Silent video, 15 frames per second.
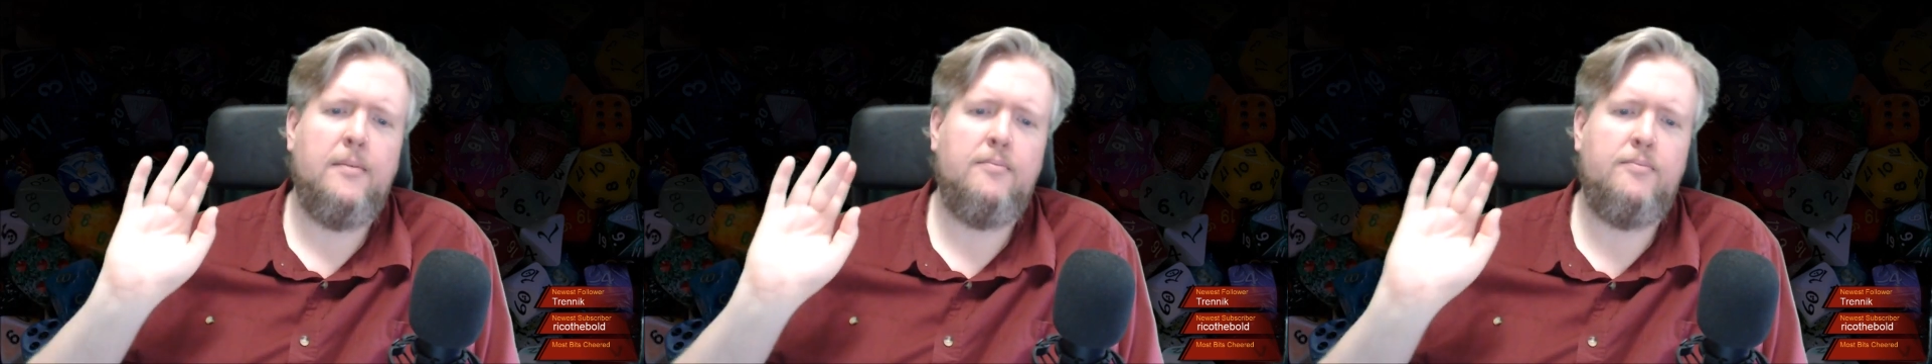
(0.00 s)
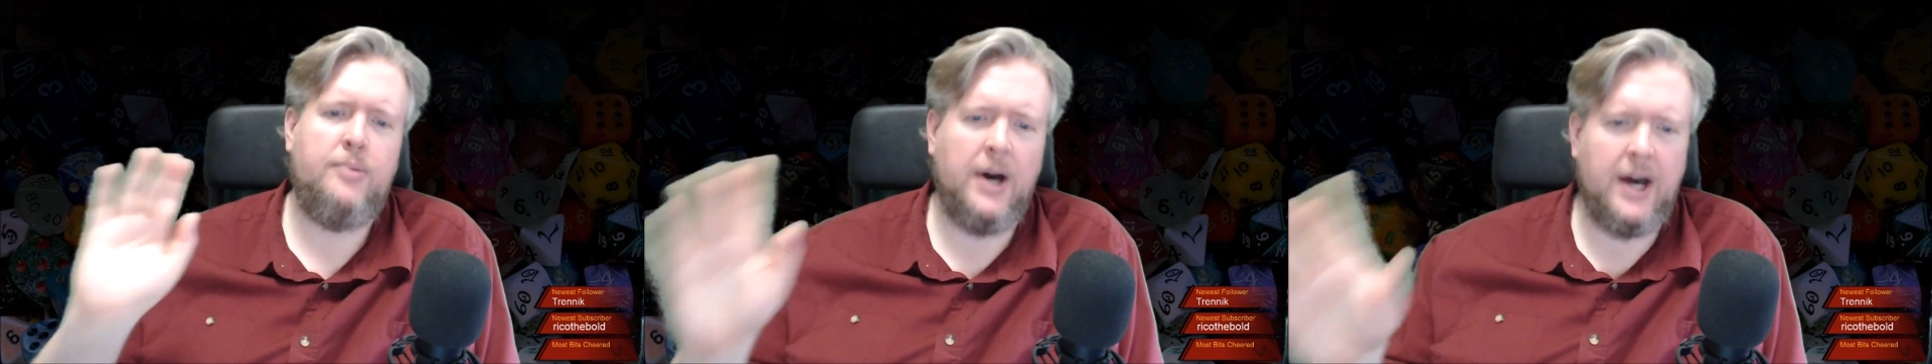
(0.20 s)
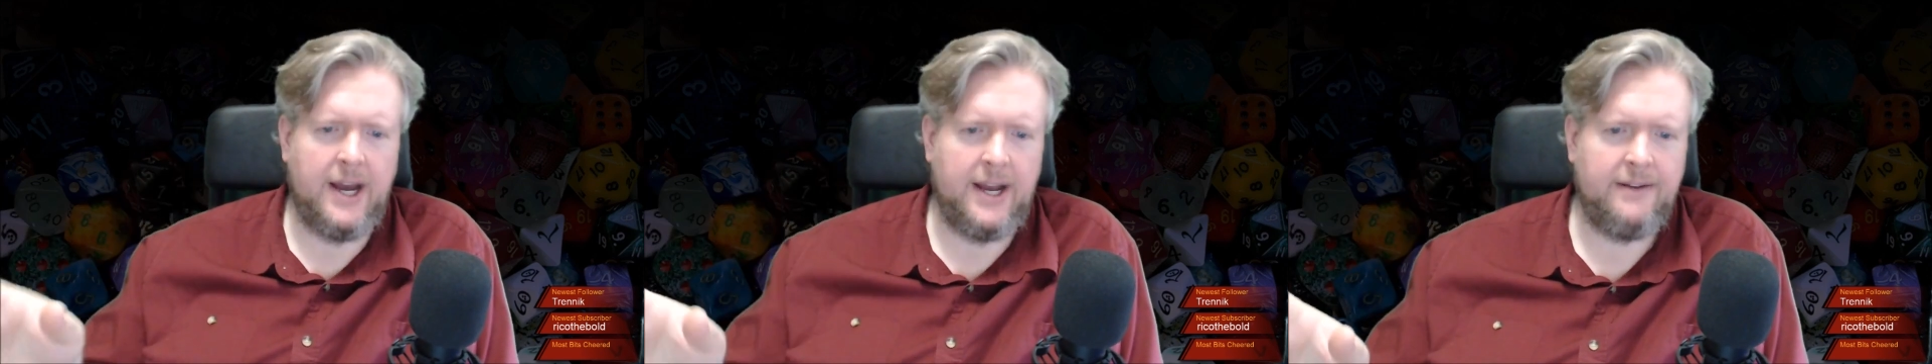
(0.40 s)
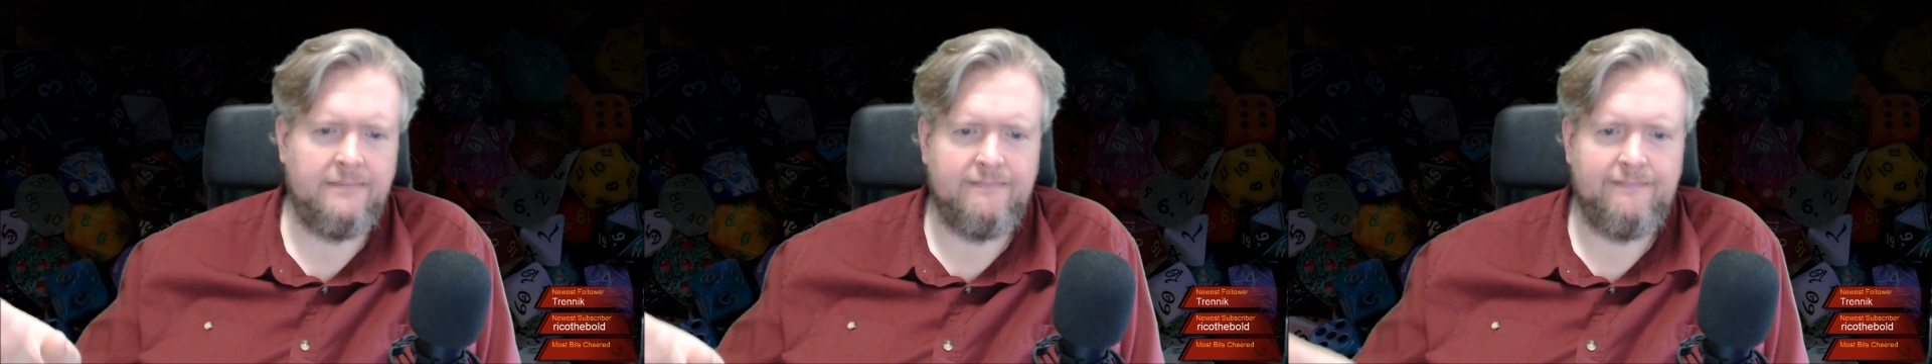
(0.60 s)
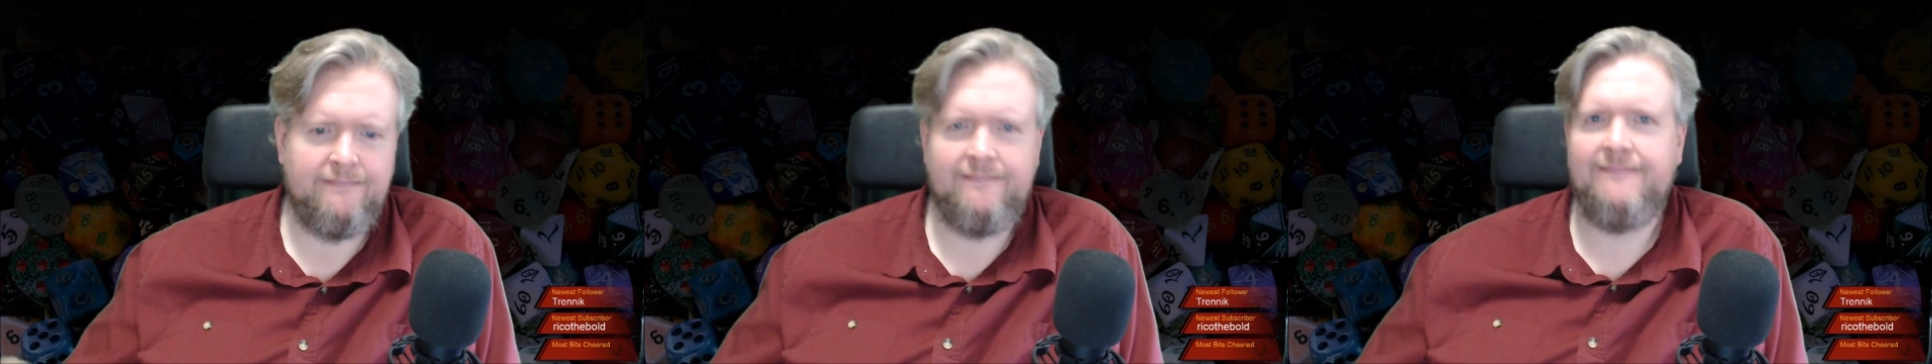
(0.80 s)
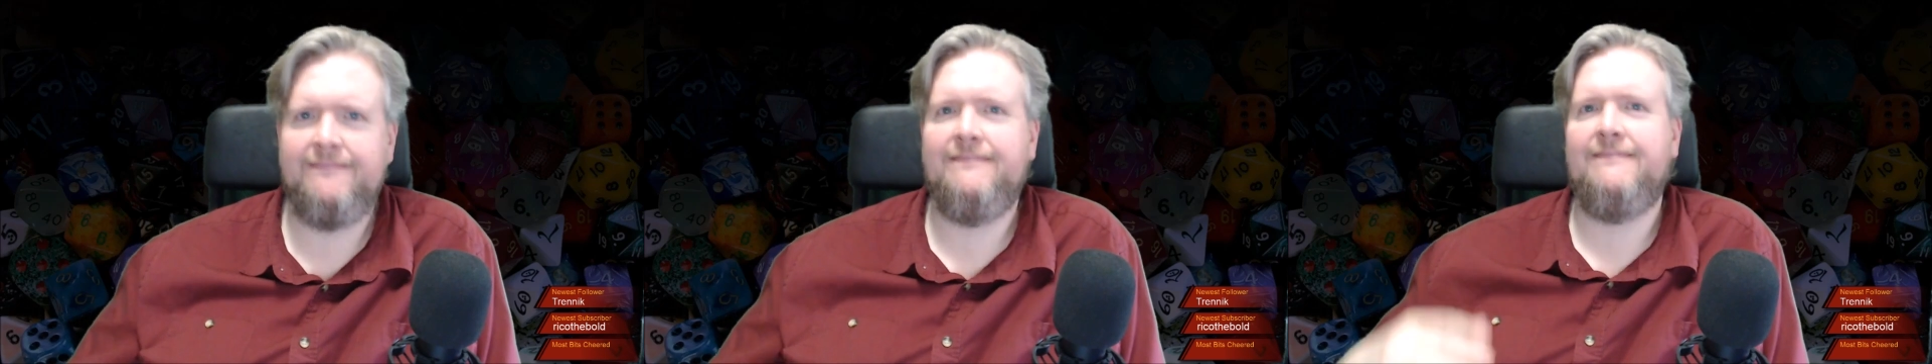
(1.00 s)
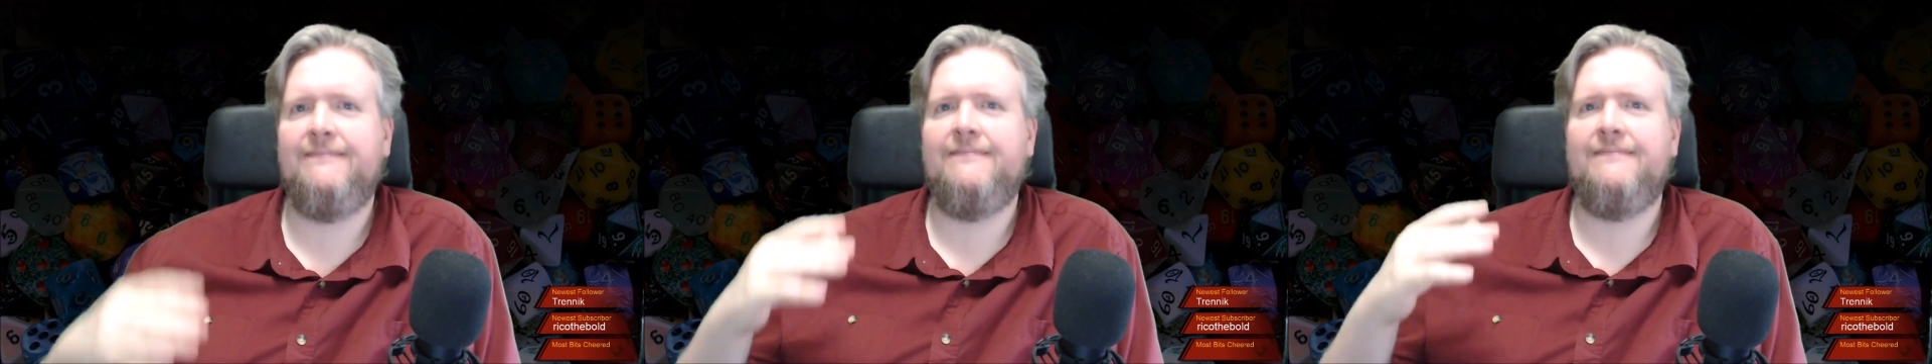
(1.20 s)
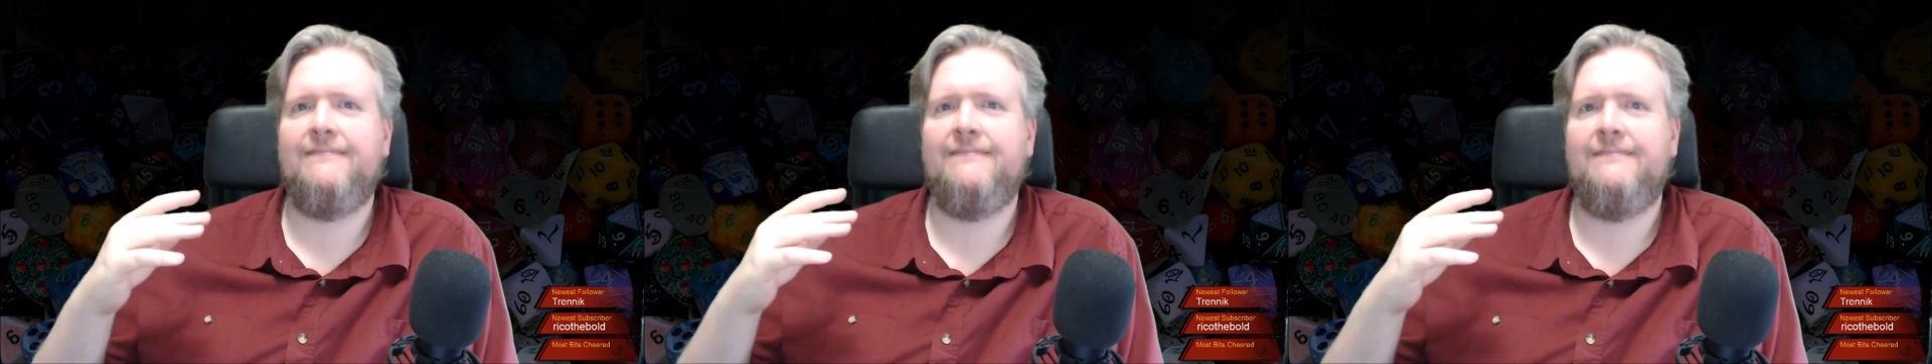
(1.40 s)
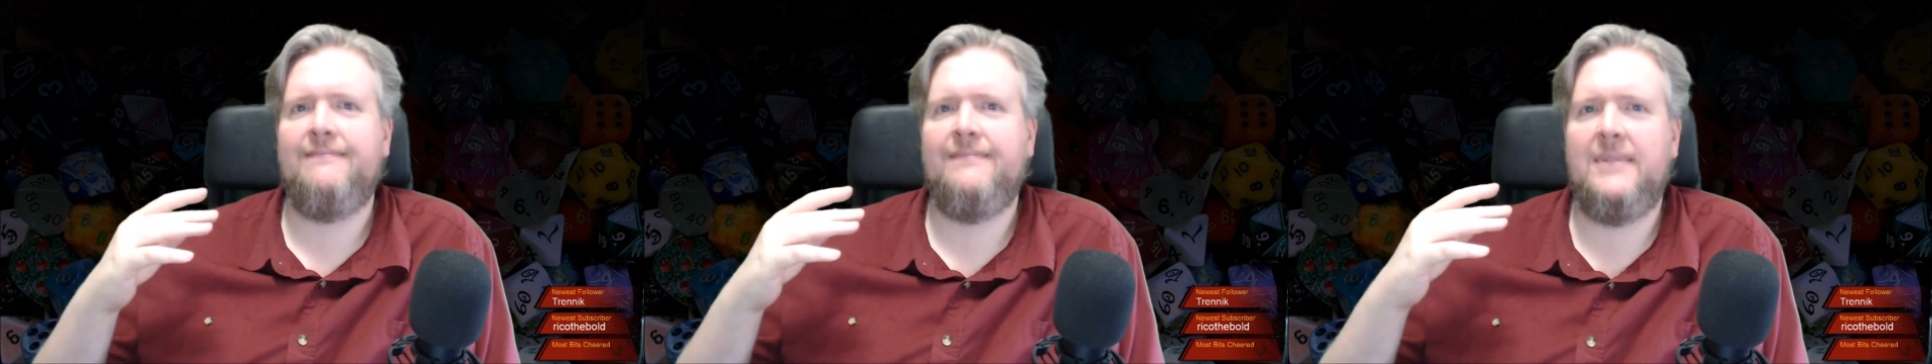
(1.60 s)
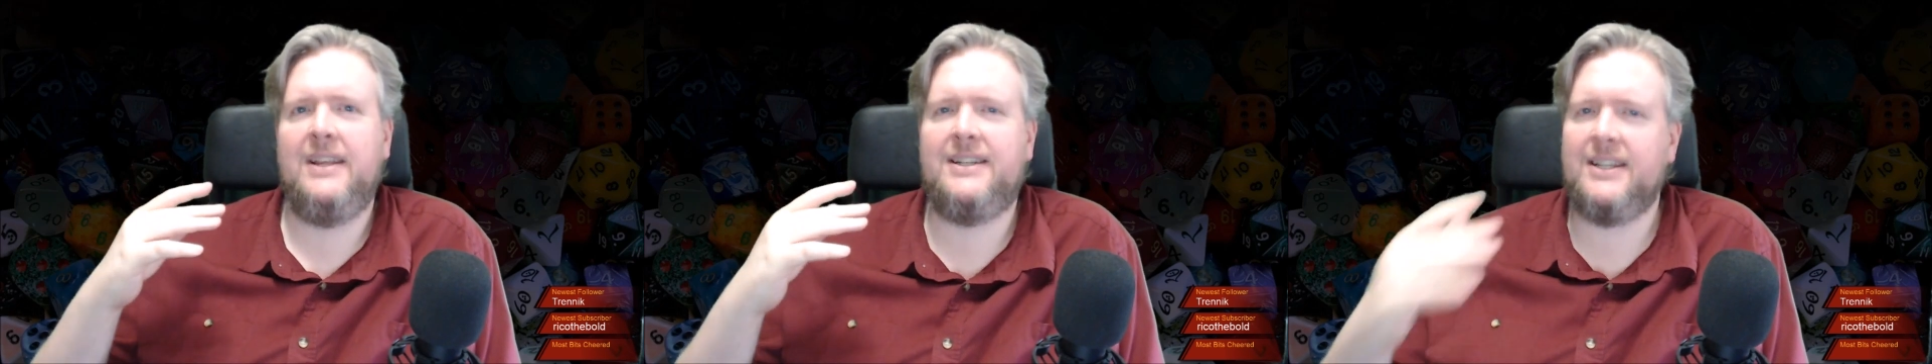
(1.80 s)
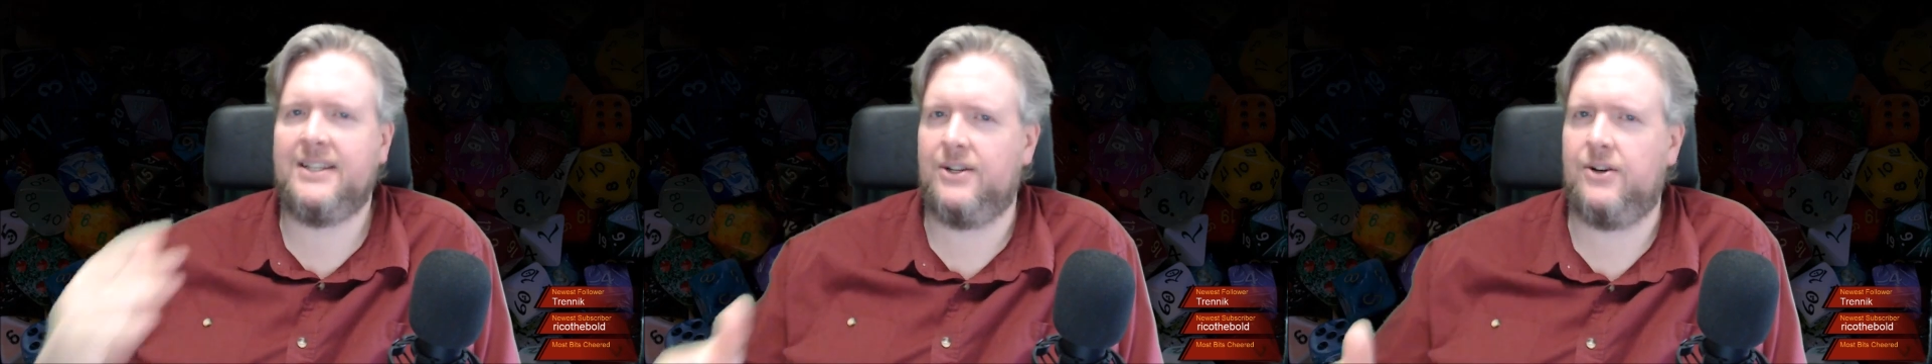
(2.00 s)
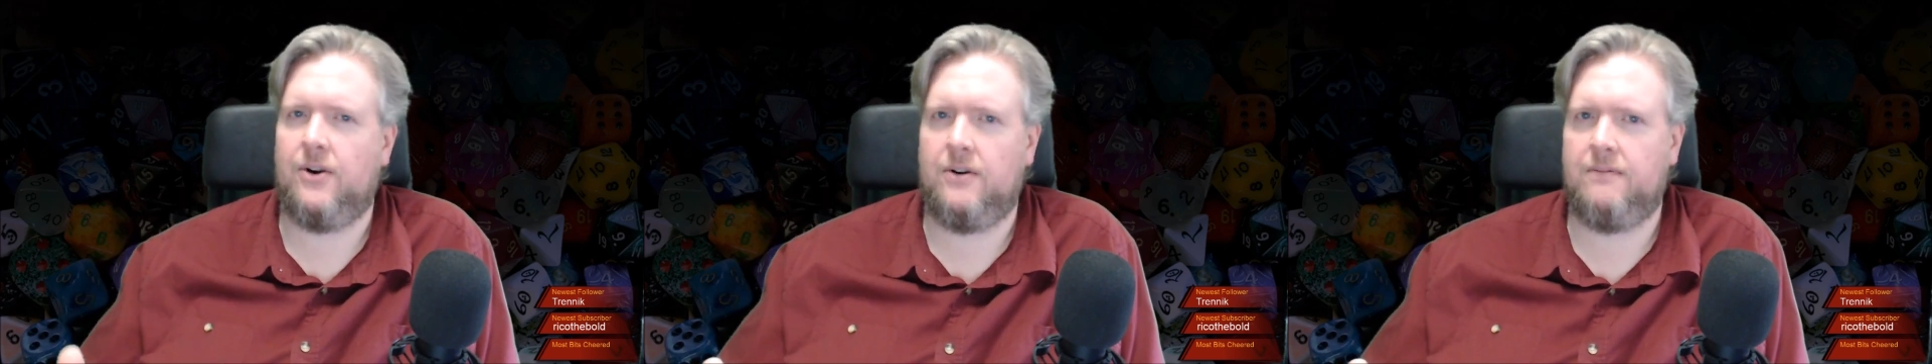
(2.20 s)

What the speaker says: But it doesn't hurt.